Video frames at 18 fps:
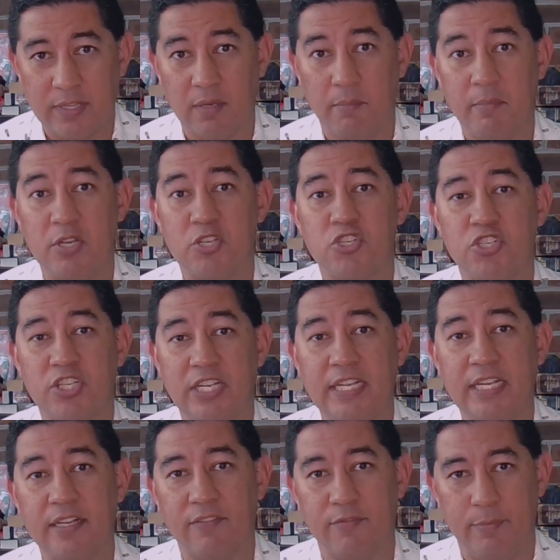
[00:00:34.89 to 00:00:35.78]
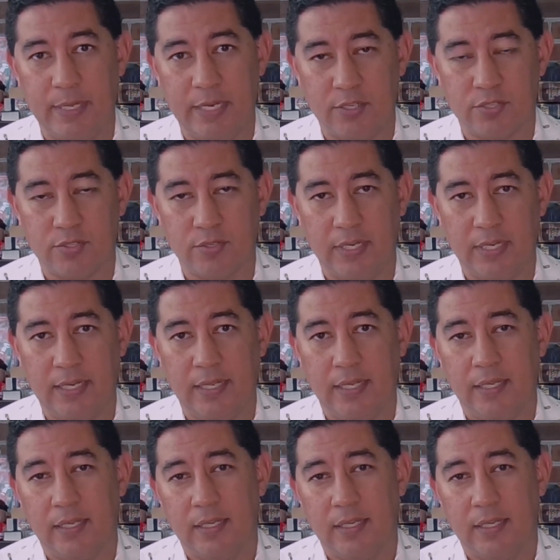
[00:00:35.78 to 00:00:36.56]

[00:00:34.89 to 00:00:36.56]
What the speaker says: the machine of ministry,